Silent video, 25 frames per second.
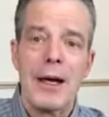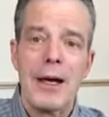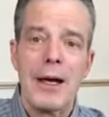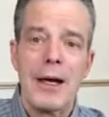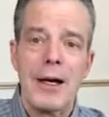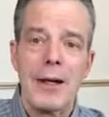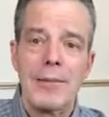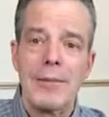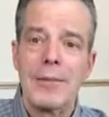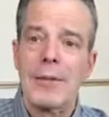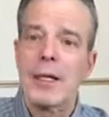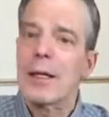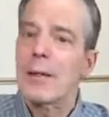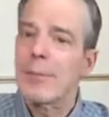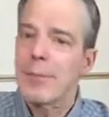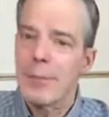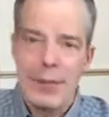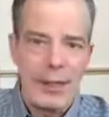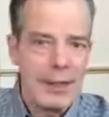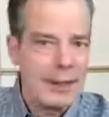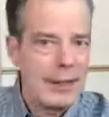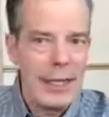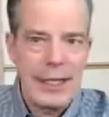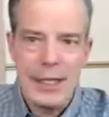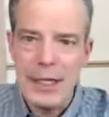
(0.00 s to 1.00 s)
Um,
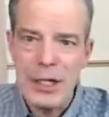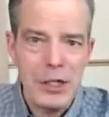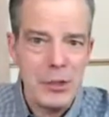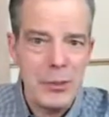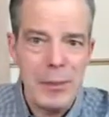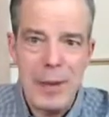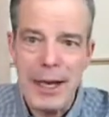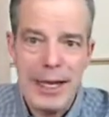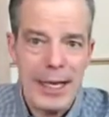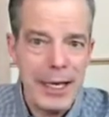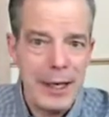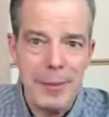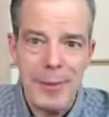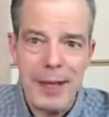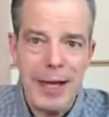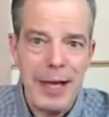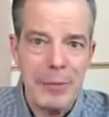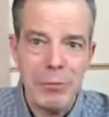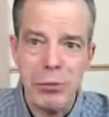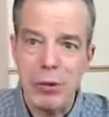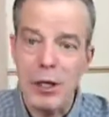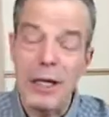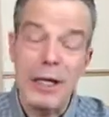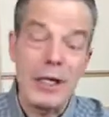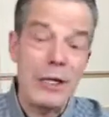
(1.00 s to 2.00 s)
but that doesn't make it a
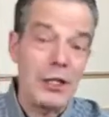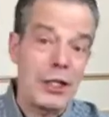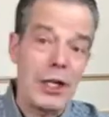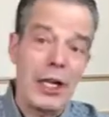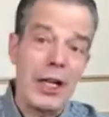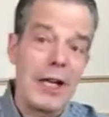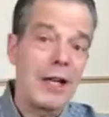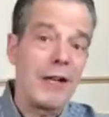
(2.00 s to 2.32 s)
bad place.